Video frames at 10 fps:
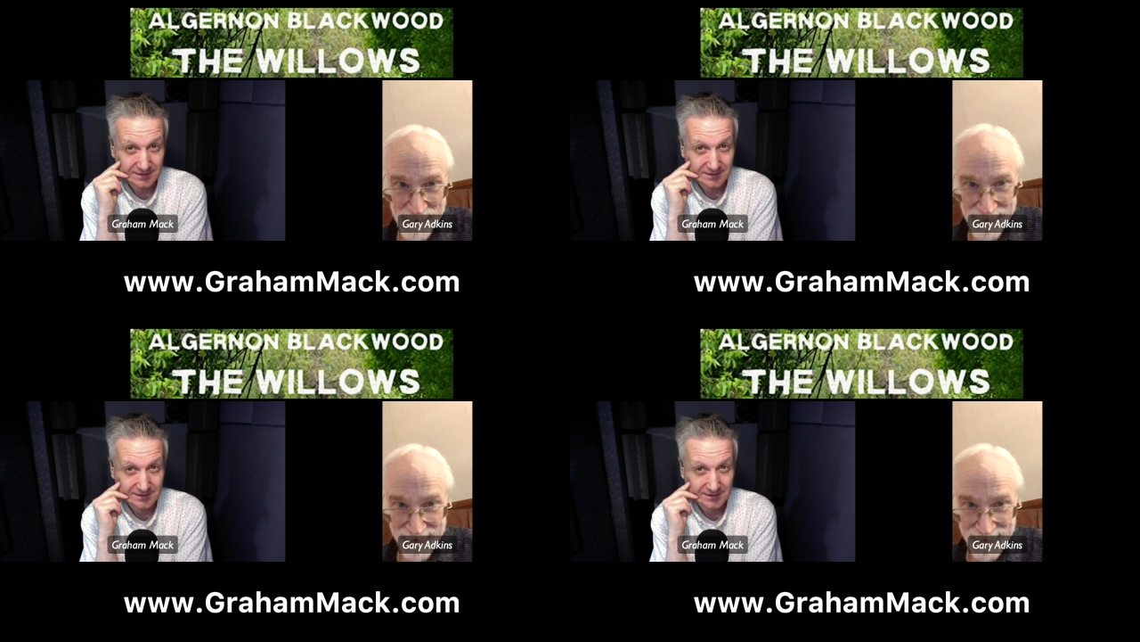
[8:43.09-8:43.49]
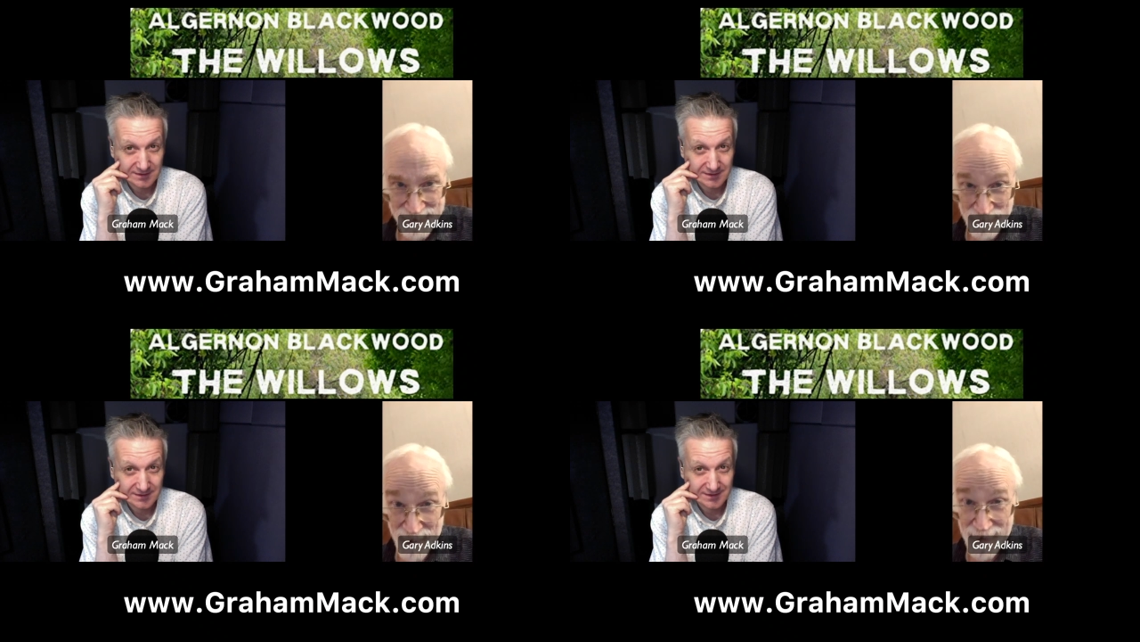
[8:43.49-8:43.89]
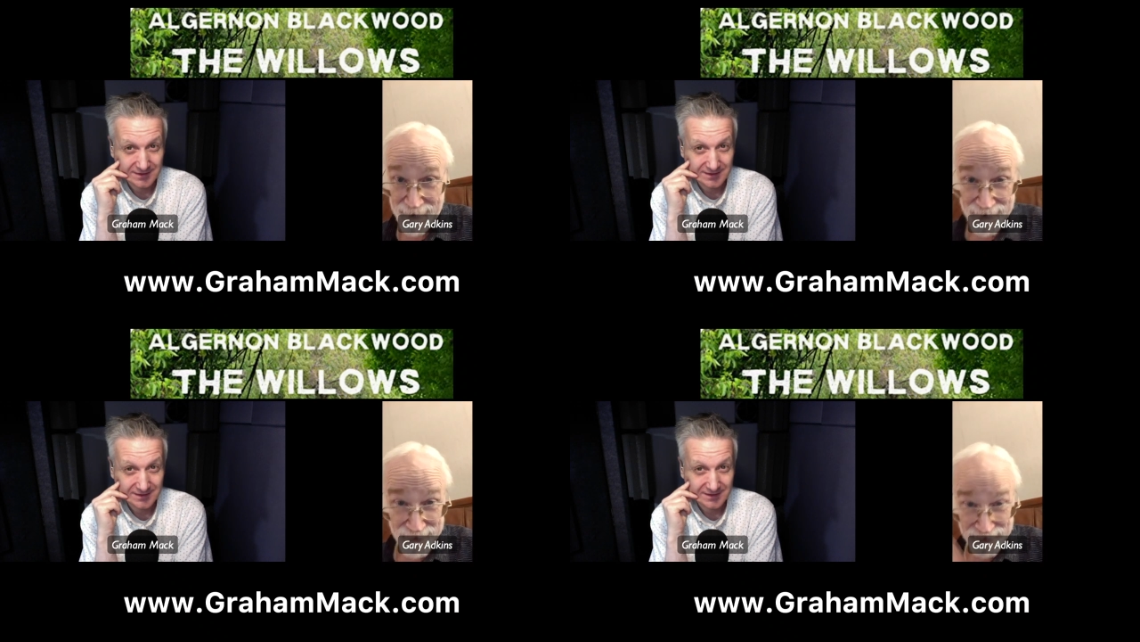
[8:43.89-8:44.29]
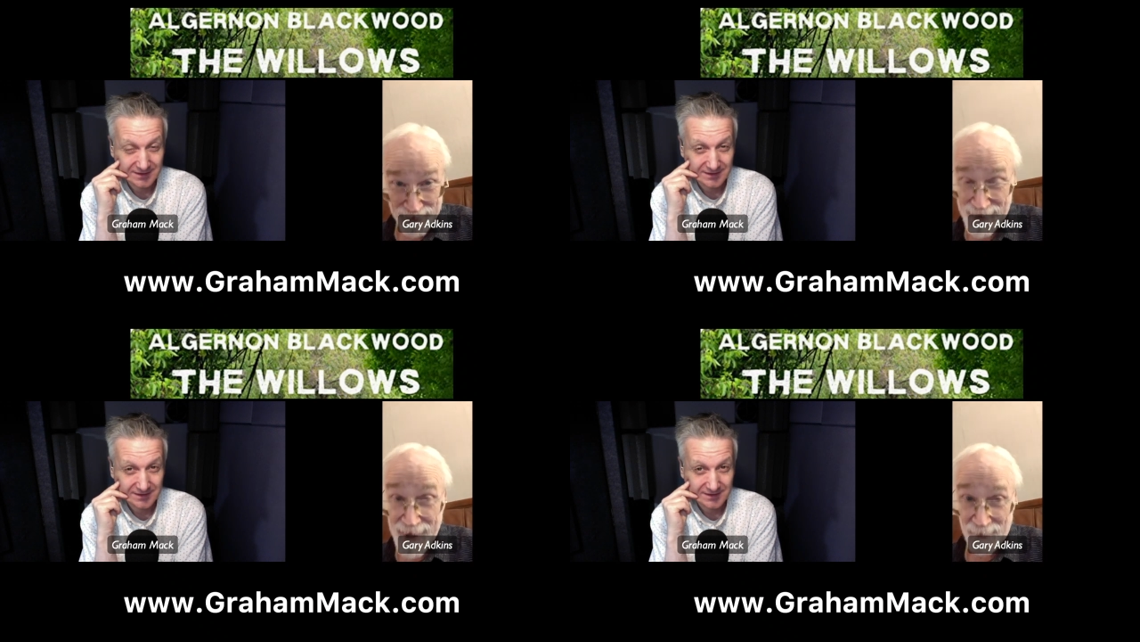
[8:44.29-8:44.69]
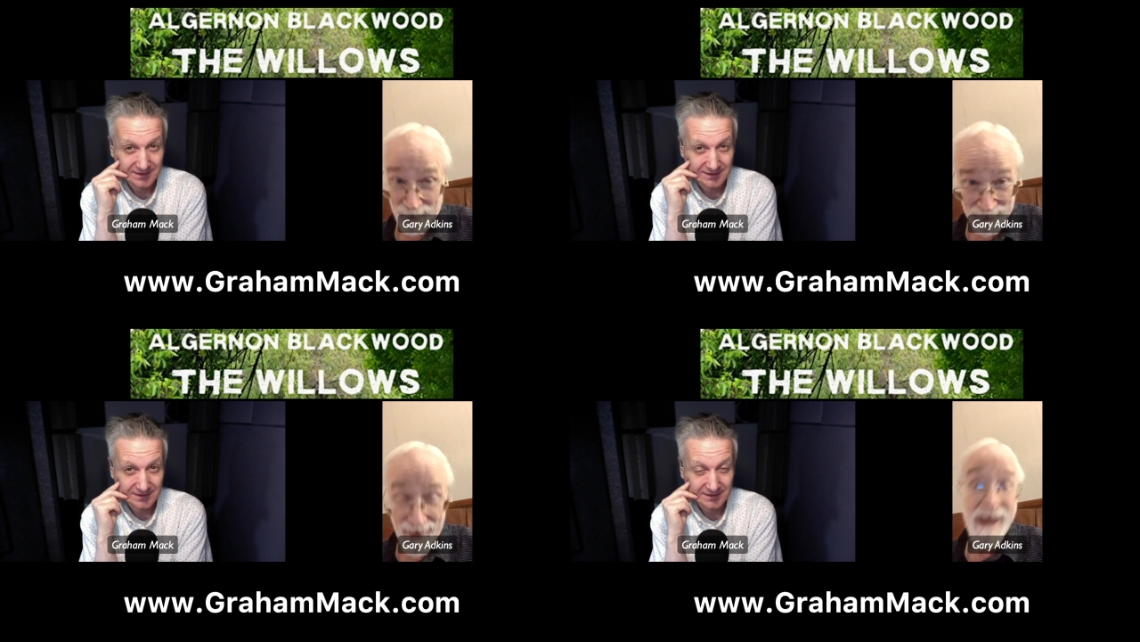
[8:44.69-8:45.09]
Speaker 1: it against your body and you still kind of
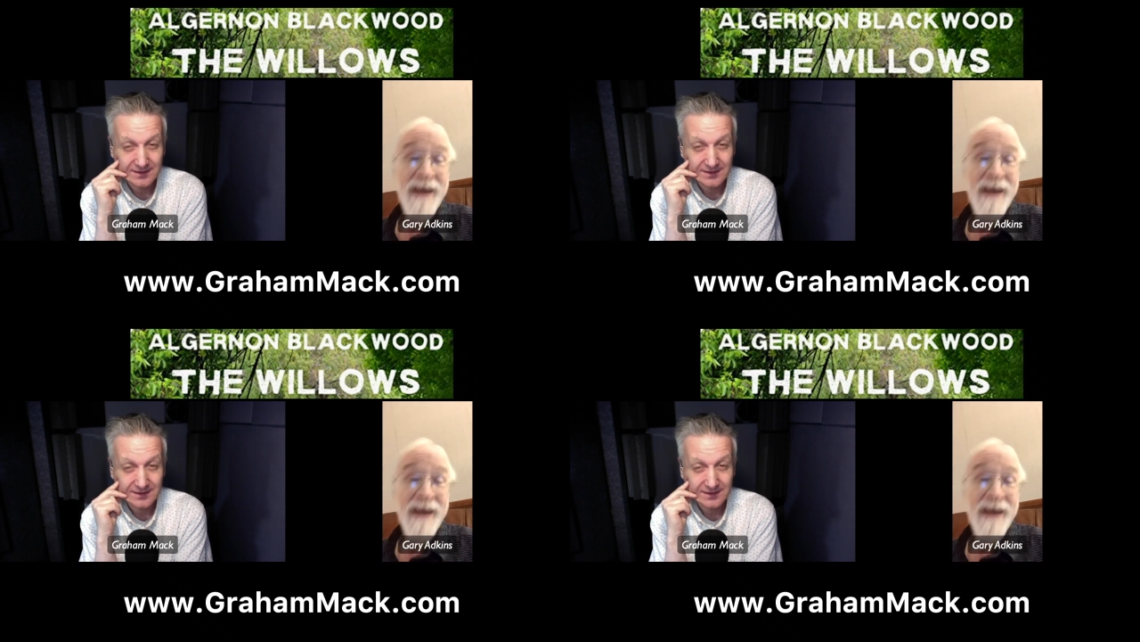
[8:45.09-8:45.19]
hold on.